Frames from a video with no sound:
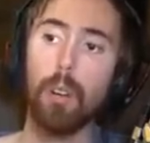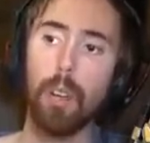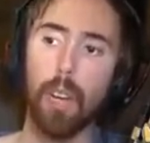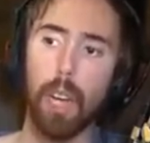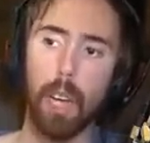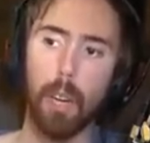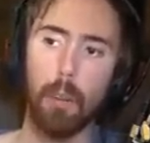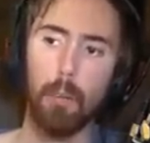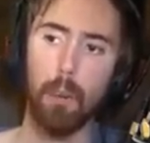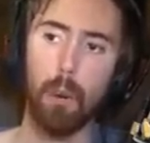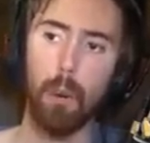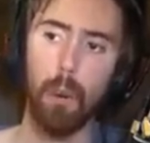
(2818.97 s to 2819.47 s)

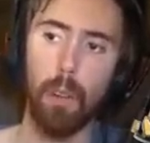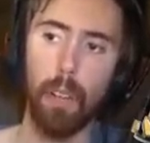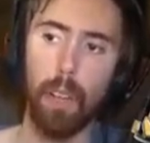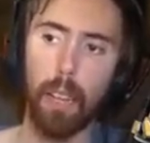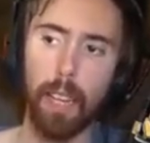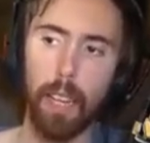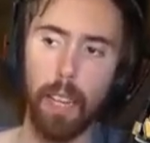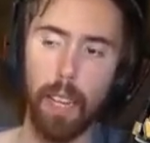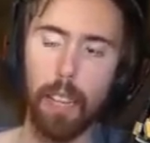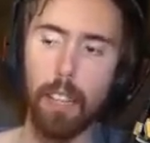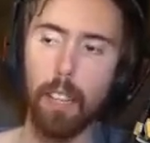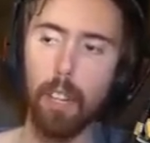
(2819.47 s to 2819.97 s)
Okay, well,
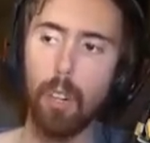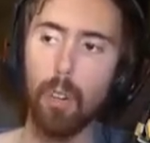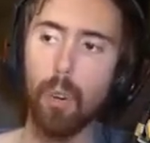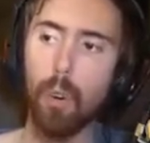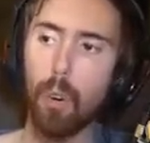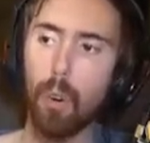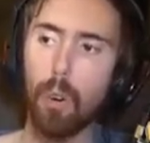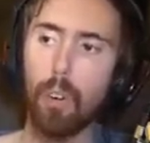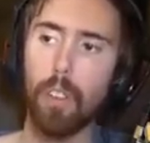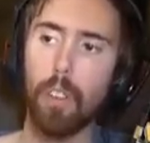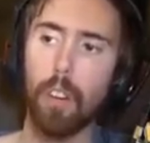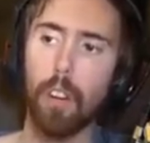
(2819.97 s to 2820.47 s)
in the
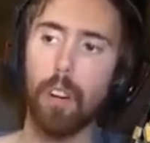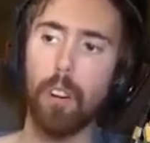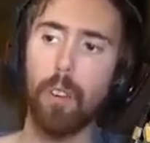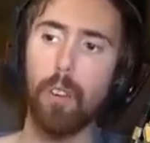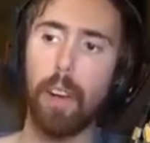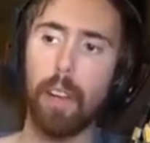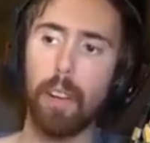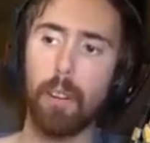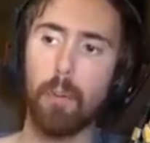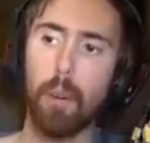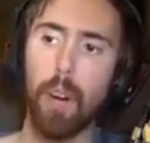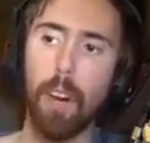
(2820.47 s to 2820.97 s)
lore though,
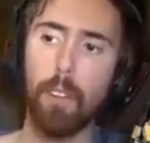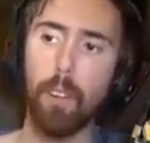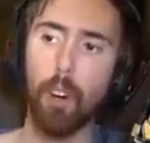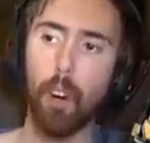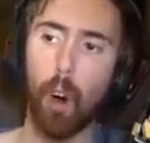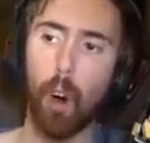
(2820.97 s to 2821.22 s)
like whenever